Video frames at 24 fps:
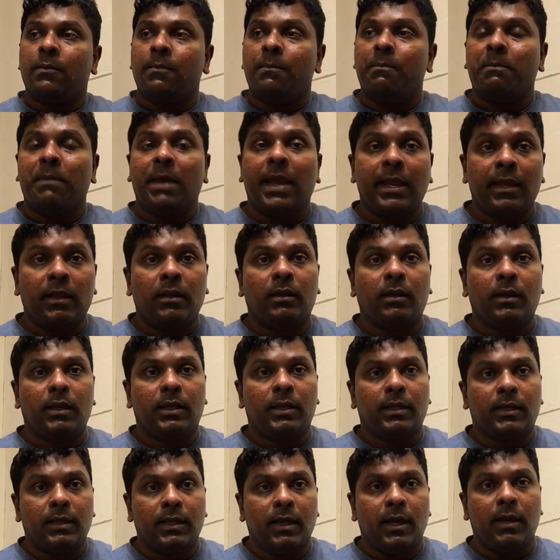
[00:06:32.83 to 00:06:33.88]

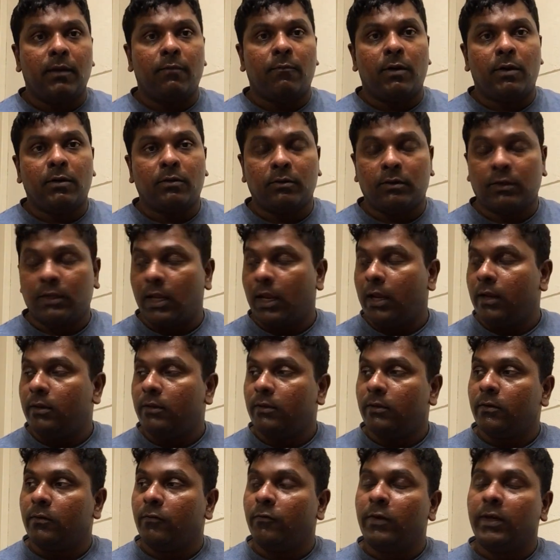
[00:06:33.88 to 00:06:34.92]
mainly, I want to tell
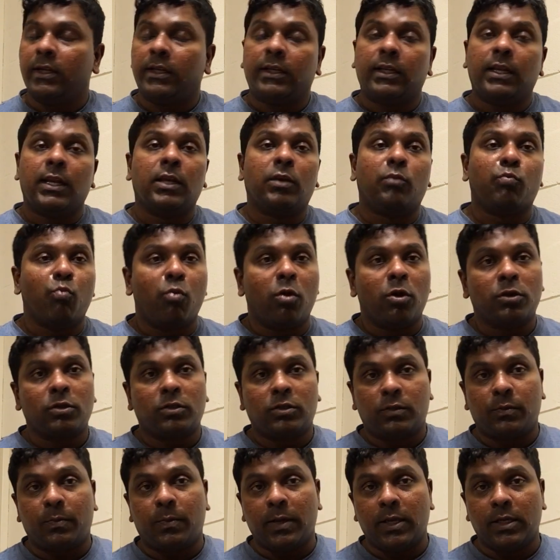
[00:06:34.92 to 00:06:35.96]
you, we treat
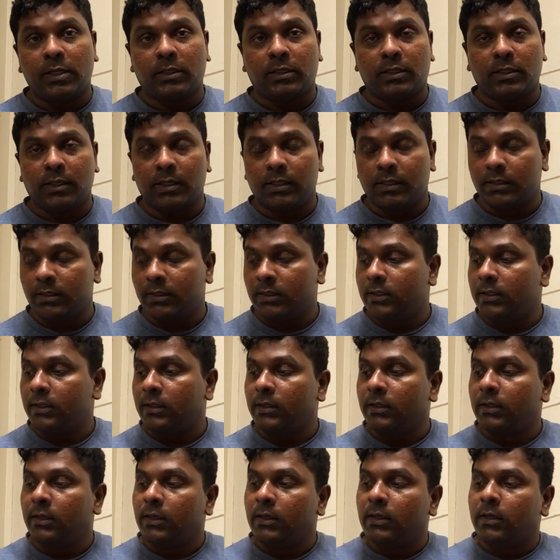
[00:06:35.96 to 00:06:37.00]
most patients
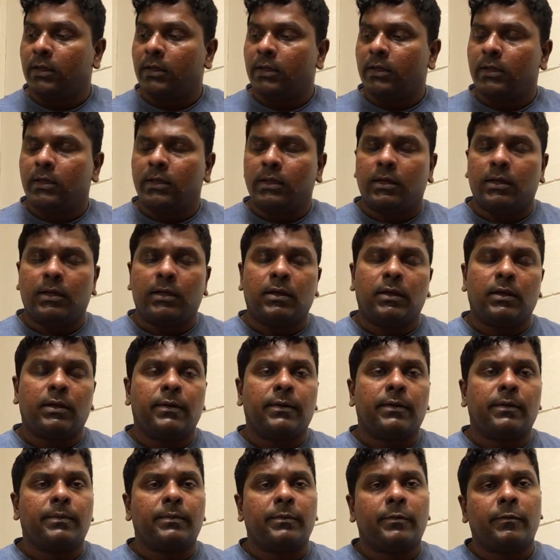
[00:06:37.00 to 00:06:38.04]

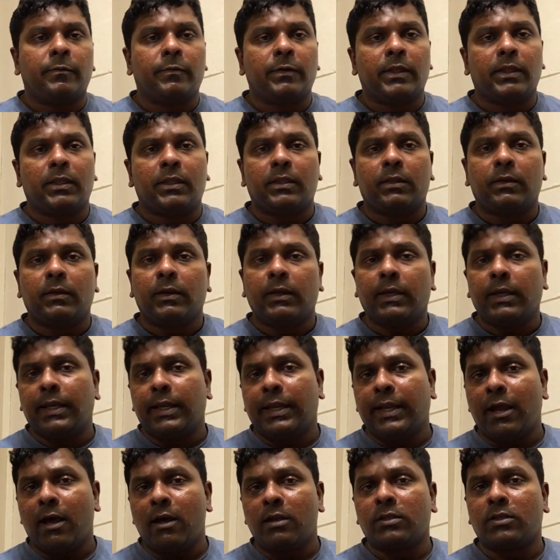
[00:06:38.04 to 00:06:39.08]
um, with a
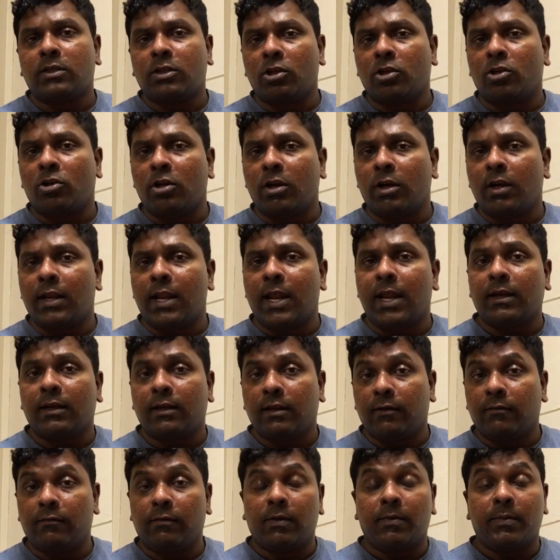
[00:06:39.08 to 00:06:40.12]
non steroid
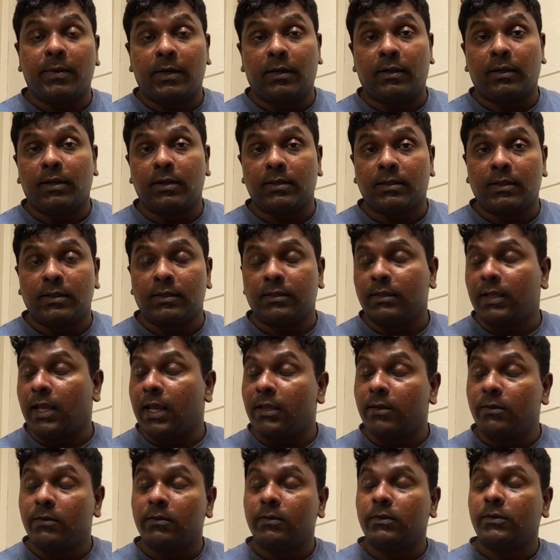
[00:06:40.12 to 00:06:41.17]
anti-inflammatory agents. I
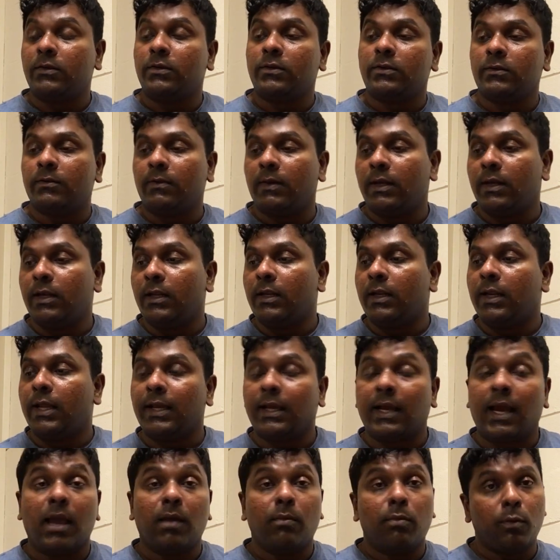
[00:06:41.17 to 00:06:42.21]
use usually
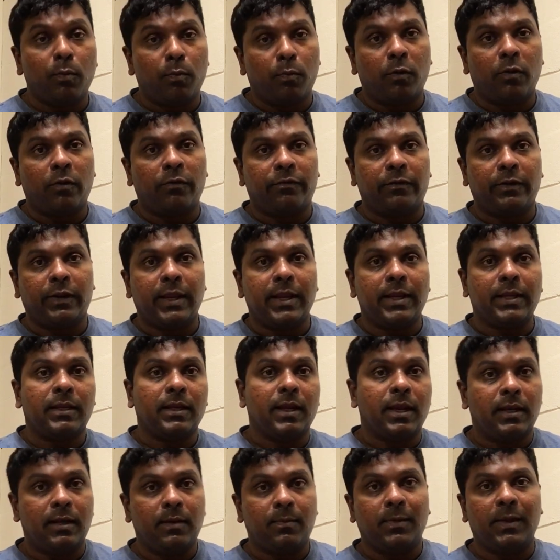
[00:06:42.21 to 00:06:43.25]
like ibuprofen
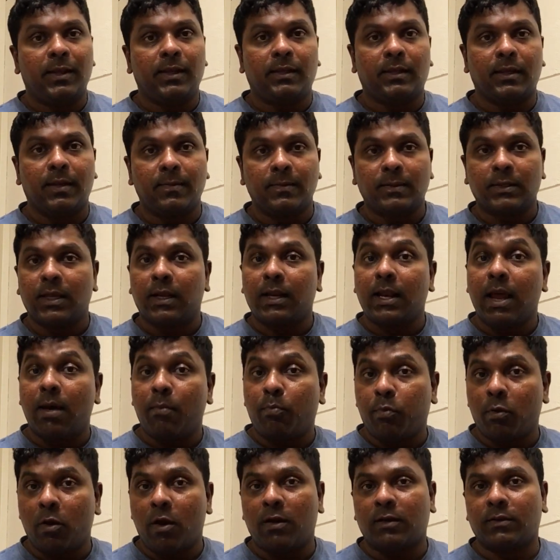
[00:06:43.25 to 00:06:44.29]
800 milligrams or
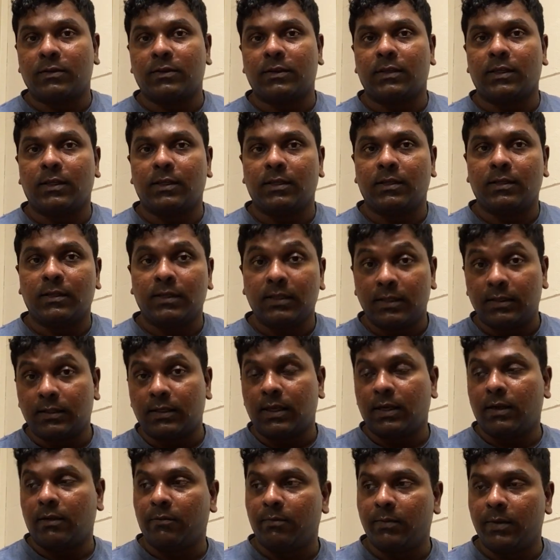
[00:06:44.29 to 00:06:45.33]
naproxen, these
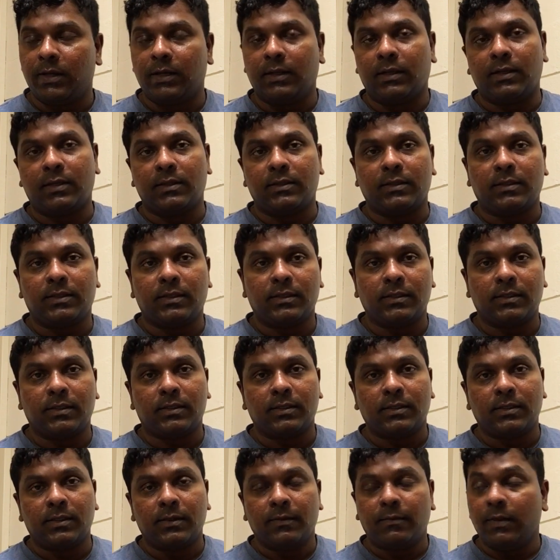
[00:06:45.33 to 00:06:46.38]
kind of medications.
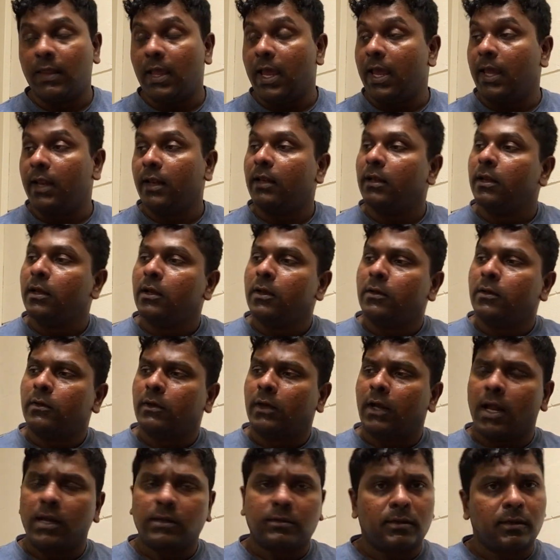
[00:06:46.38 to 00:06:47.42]
Then you
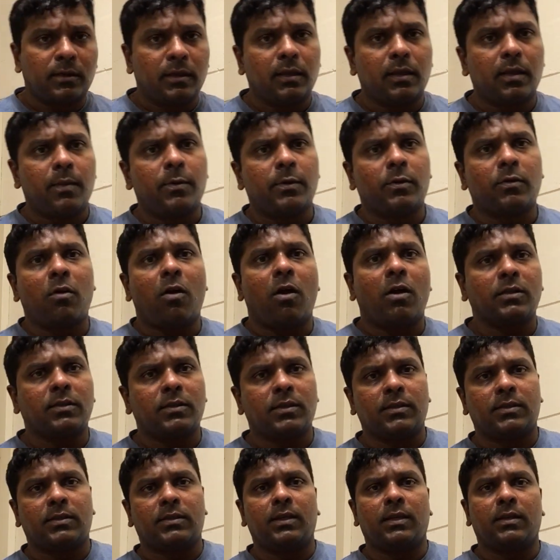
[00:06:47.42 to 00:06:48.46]
can also think about
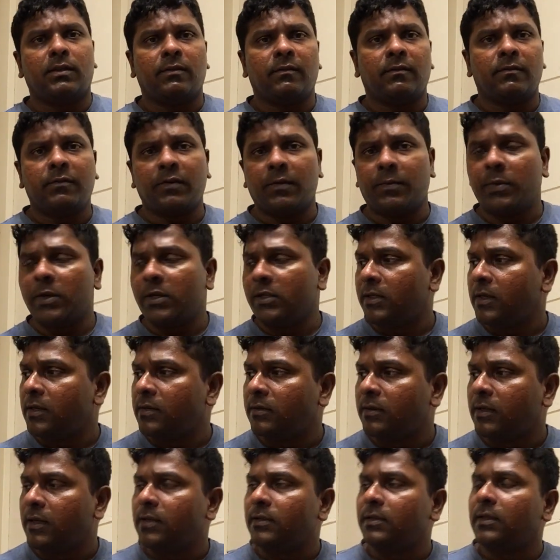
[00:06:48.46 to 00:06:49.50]
colchicine. If a patient
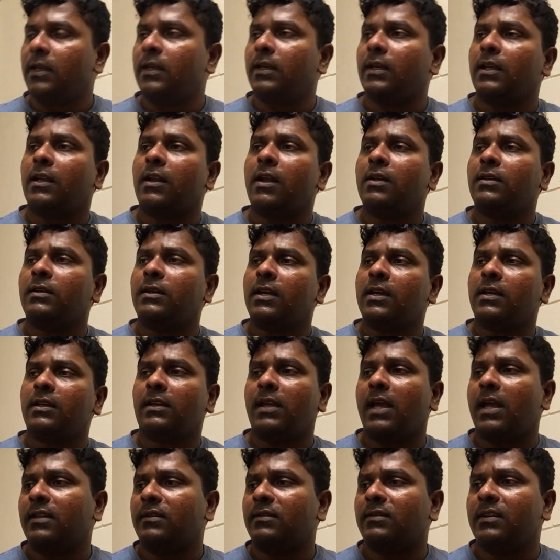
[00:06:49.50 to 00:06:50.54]
says, I cannot take
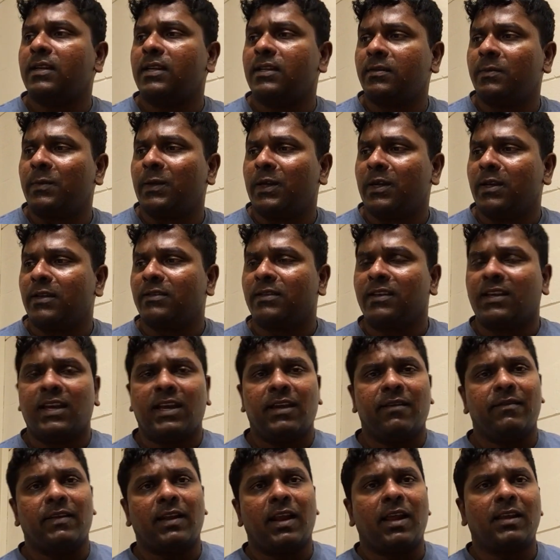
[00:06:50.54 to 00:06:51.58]
NSAIDs because I
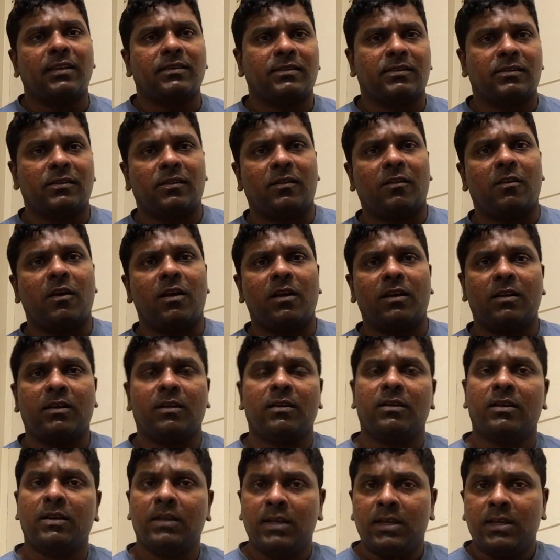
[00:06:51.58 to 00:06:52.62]
have an ulcer or a, uh,
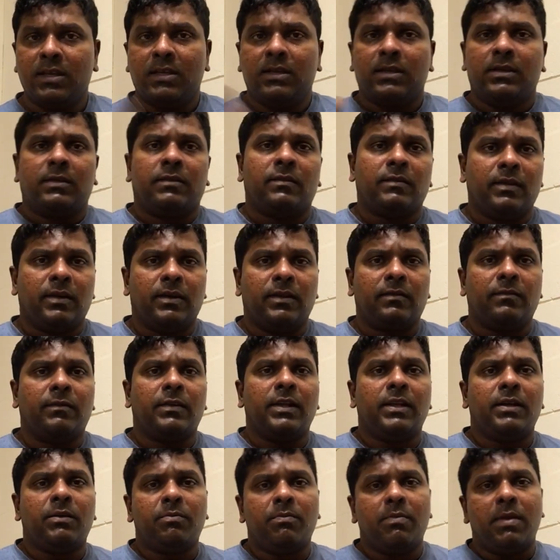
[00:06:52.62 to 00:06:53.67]
a uh,
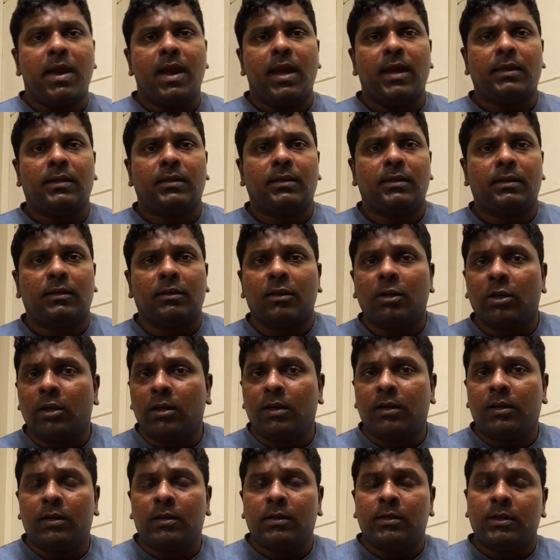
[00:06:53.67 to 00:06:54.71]
very bad
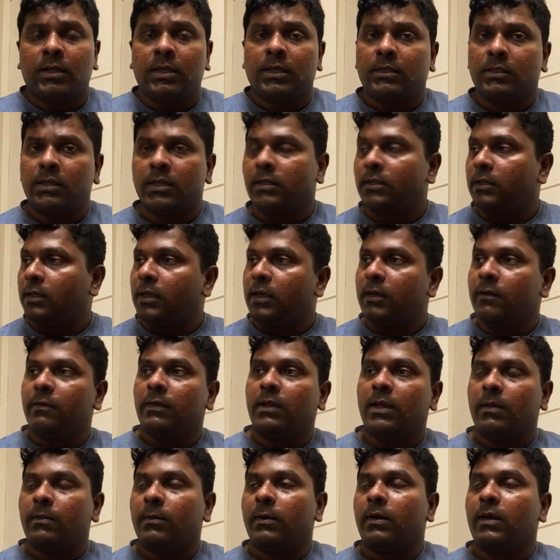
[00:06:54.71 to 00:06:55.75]
GERD, just give
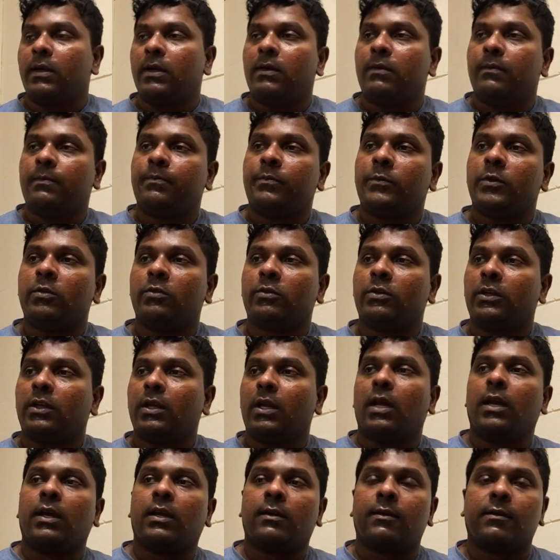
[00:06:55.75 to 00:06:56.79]
them, um, you
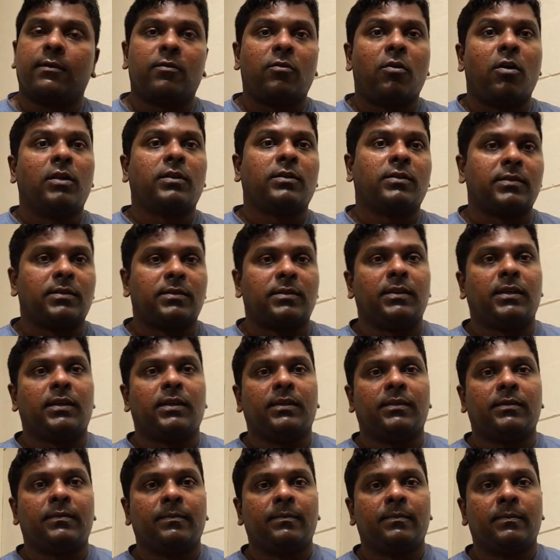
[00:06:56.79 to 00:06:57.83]
take colchicine.
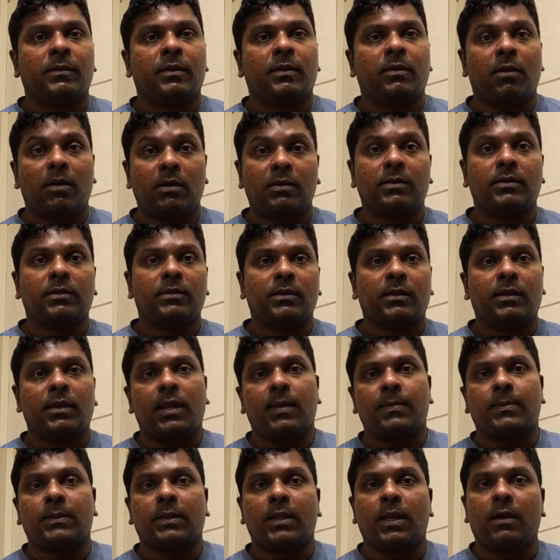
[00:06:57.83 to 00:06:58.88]
Colchicine
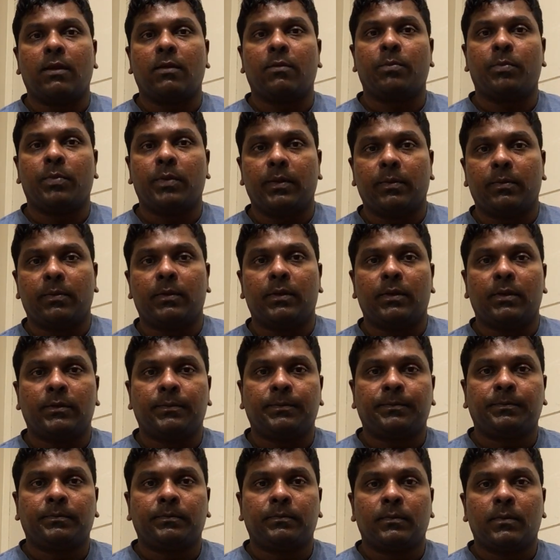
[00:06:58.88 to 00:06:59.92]
helps a lot of people.
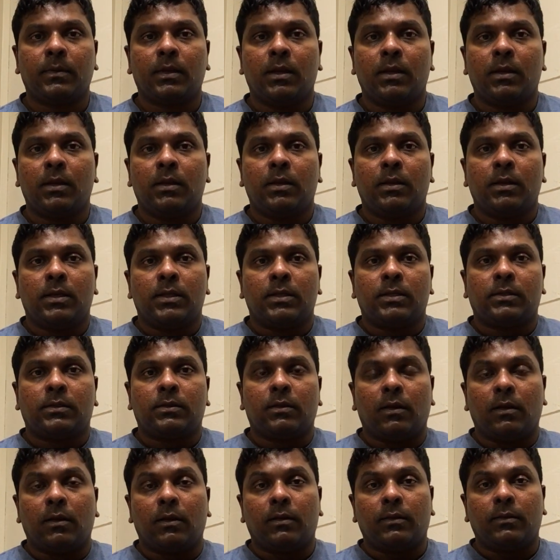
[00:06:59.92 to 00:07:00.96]

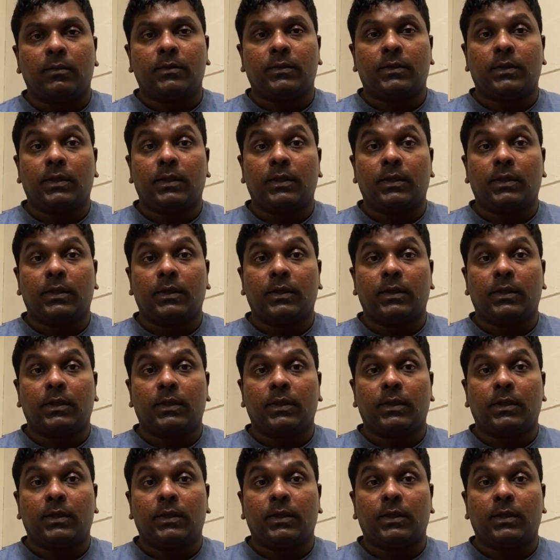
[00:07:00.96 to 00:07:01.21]
So you